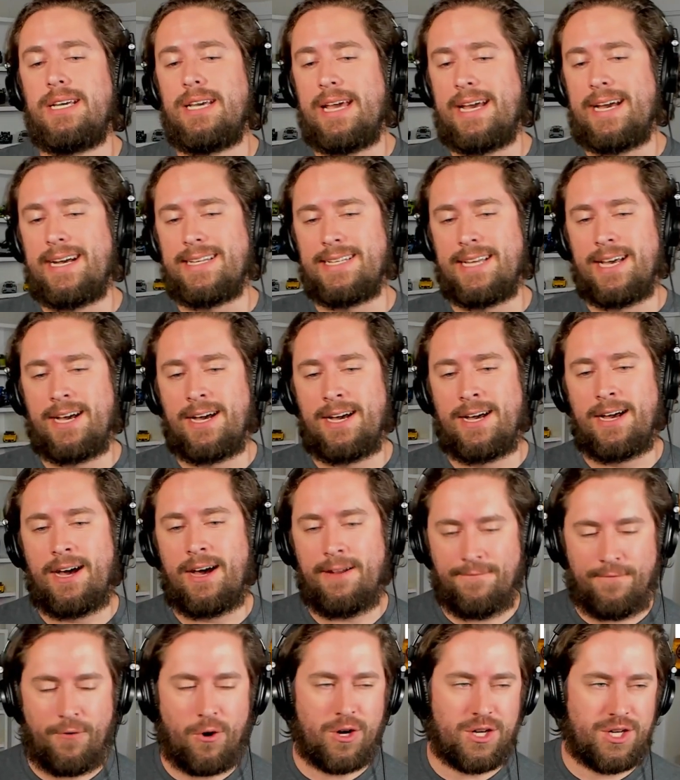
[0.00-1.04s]
And
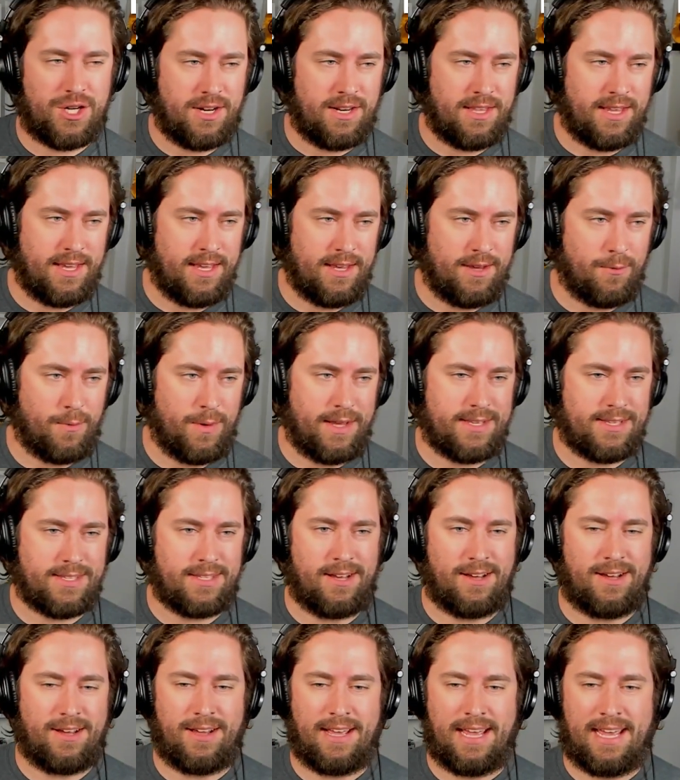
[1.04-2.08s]
unfortunately, we
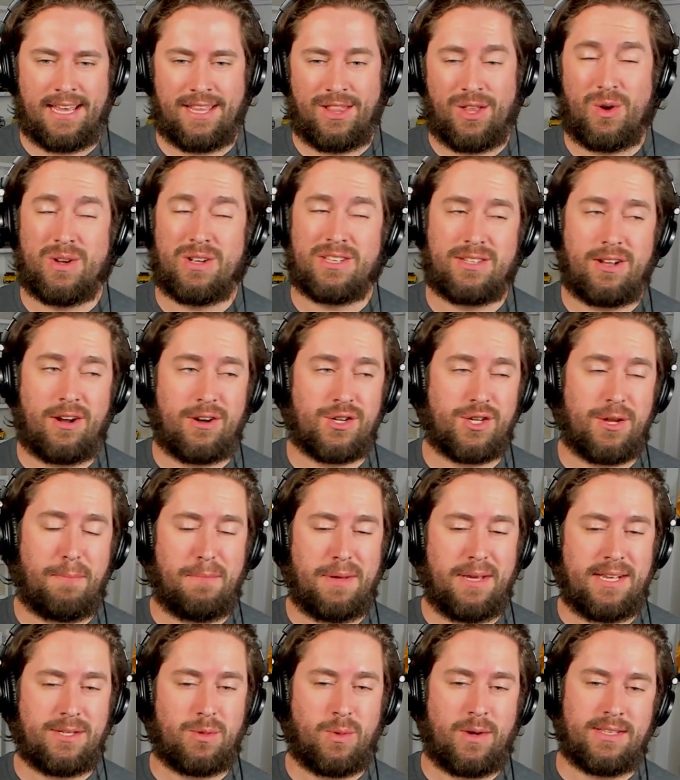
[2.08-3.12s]
saw a Logan Sargent
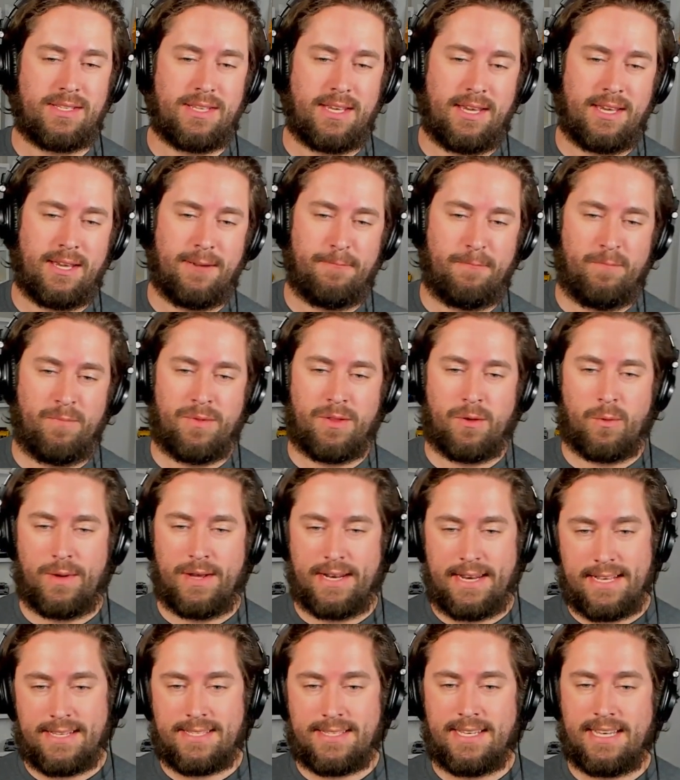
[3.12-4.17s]
P20. We
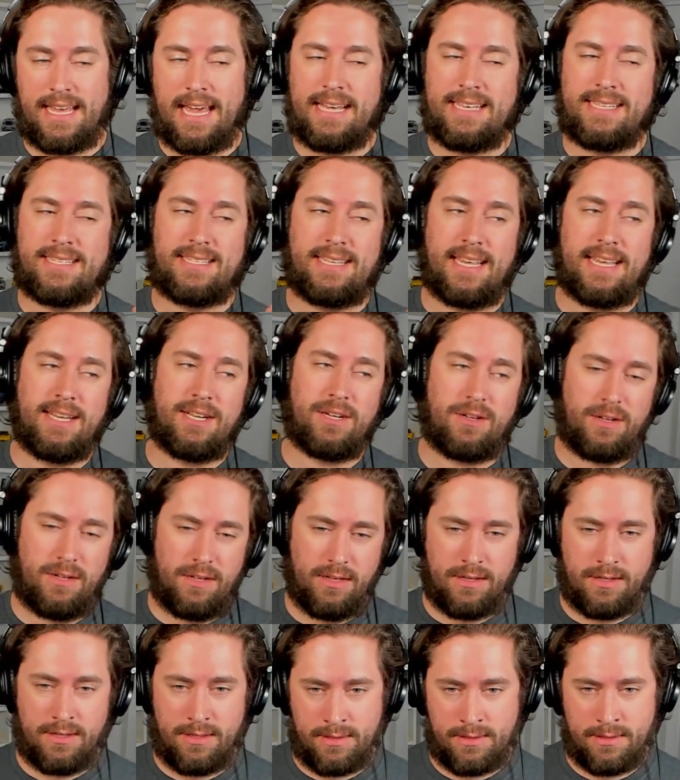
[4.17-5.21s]
did see a
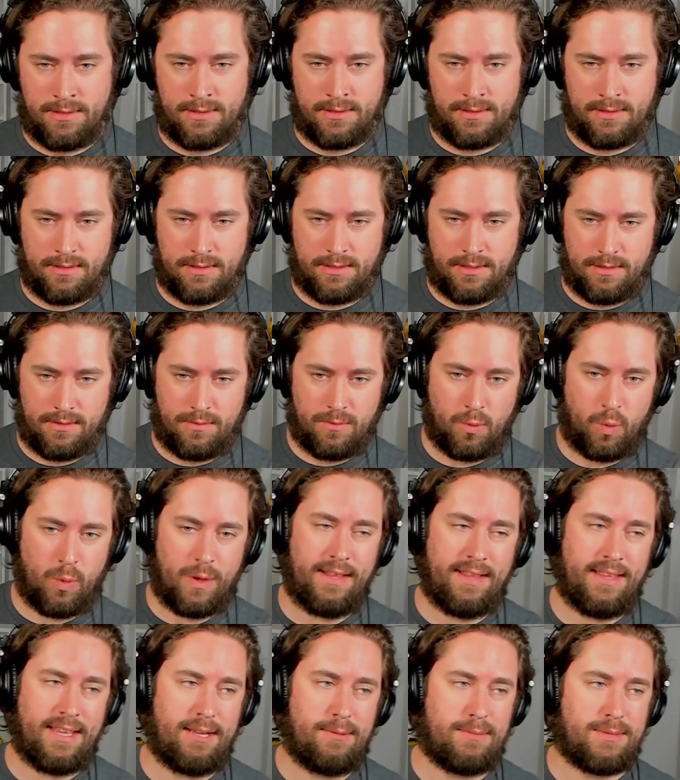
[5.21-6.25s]
single
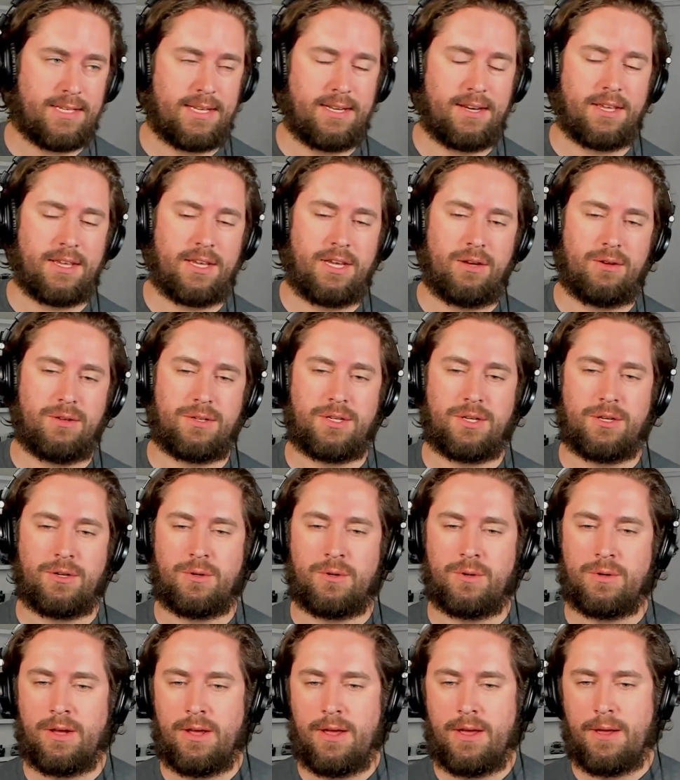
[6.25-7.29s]
Williams into
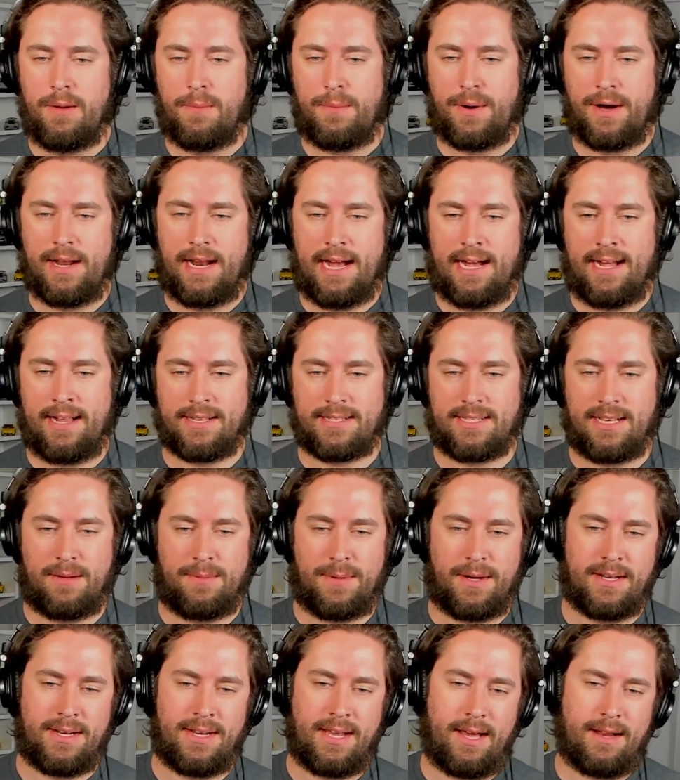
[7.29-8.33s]
Q2, but Alex
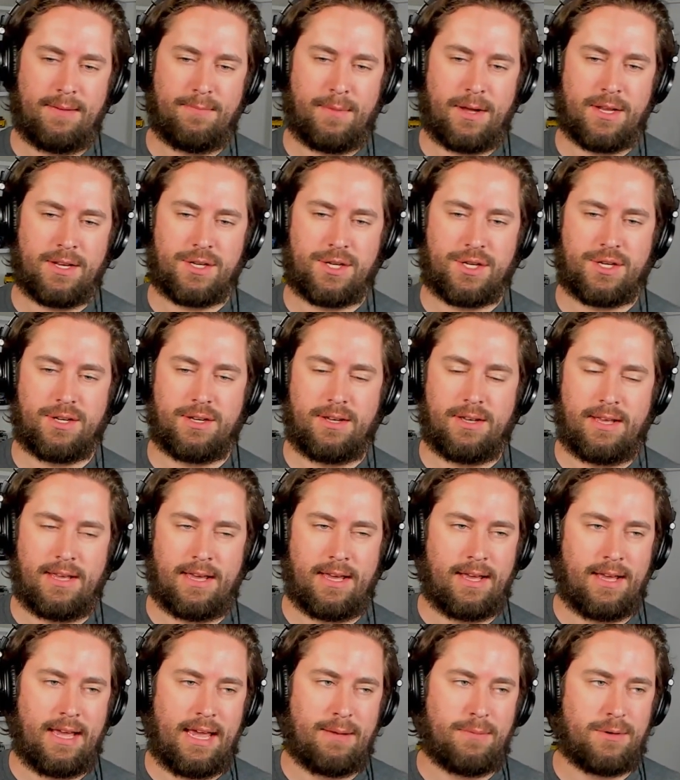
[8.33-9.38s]
Albon not much
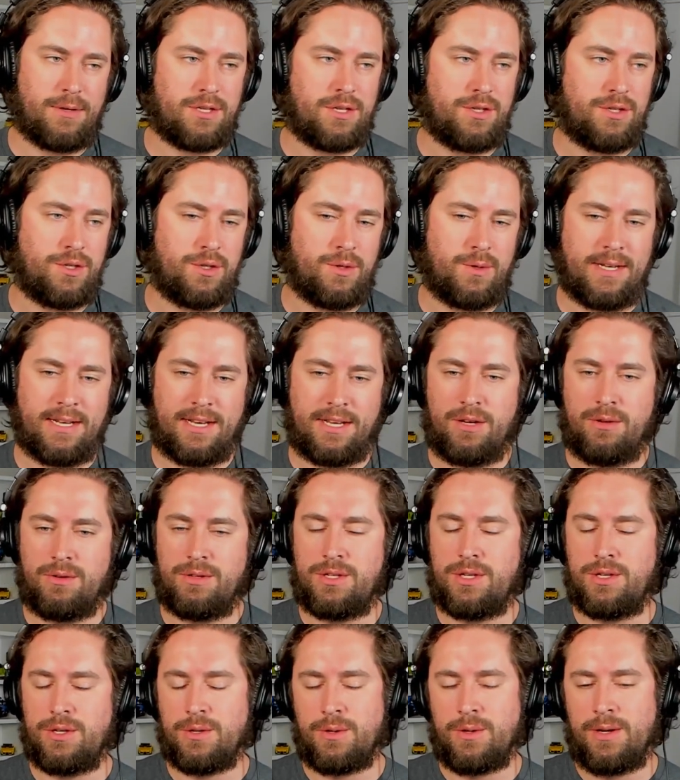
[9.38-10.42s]
able to do in
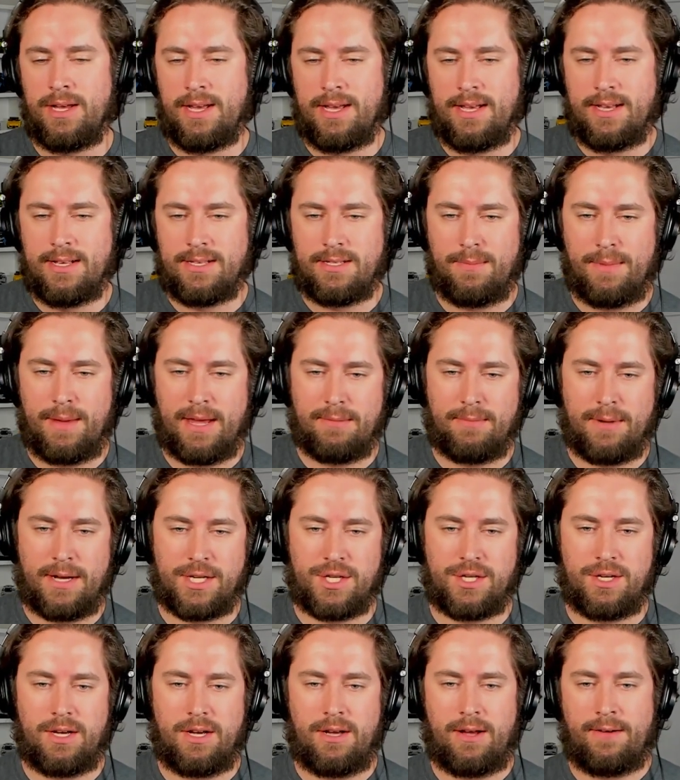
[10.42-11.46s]
Q2 to make
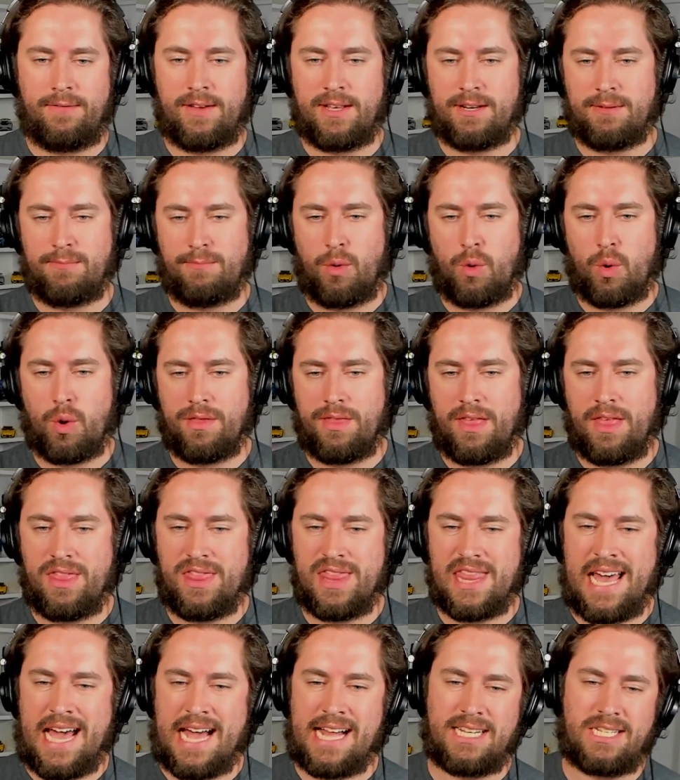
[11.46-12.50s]
much of it more
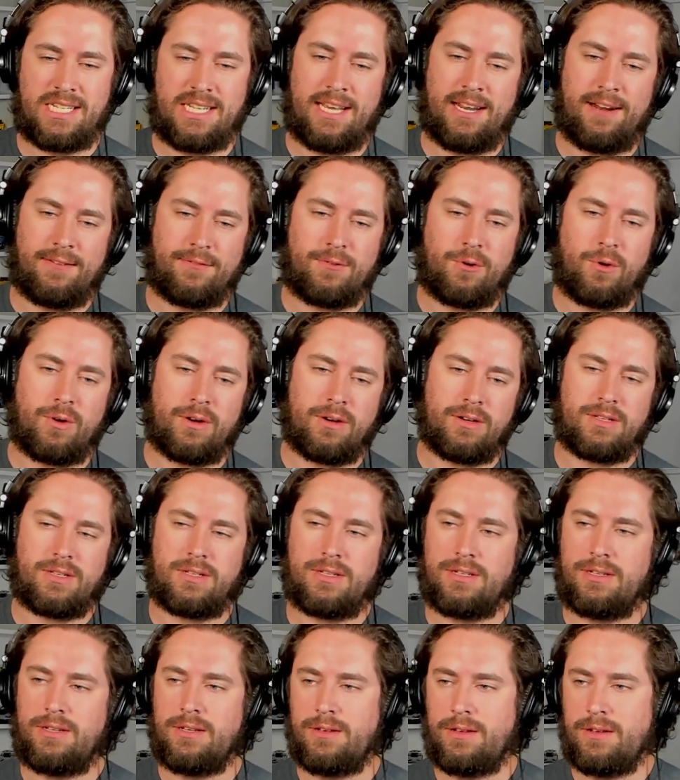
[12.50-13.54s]
than that. And of
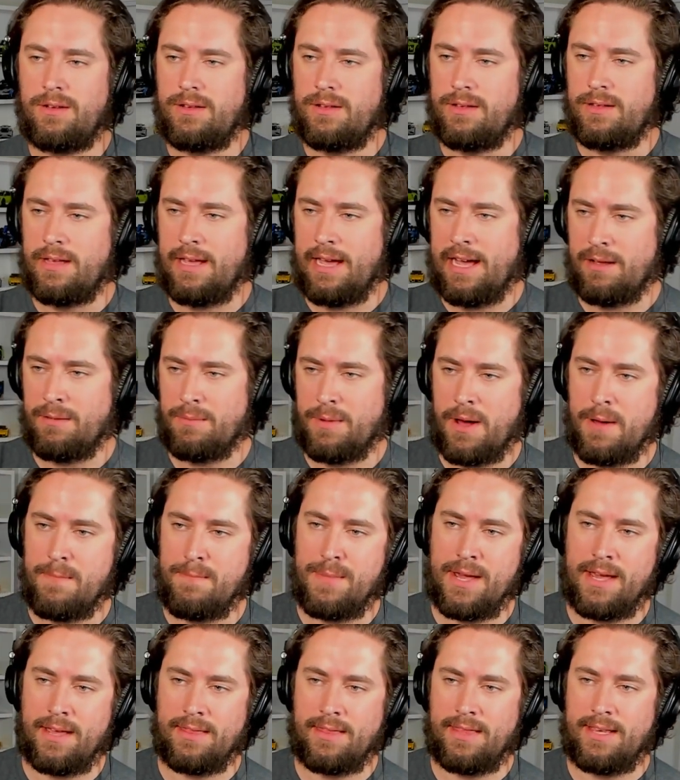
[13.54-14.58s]
course, Albon
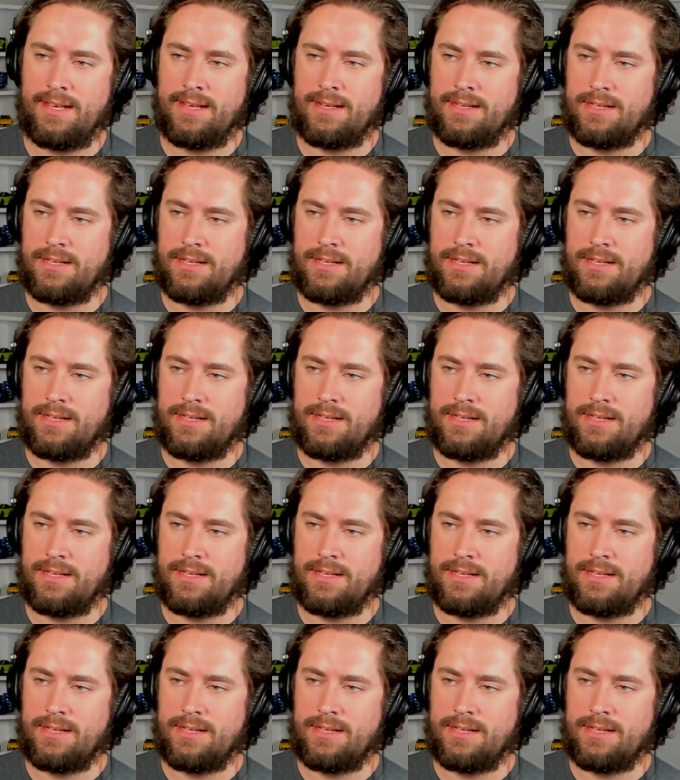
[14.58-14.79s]
being the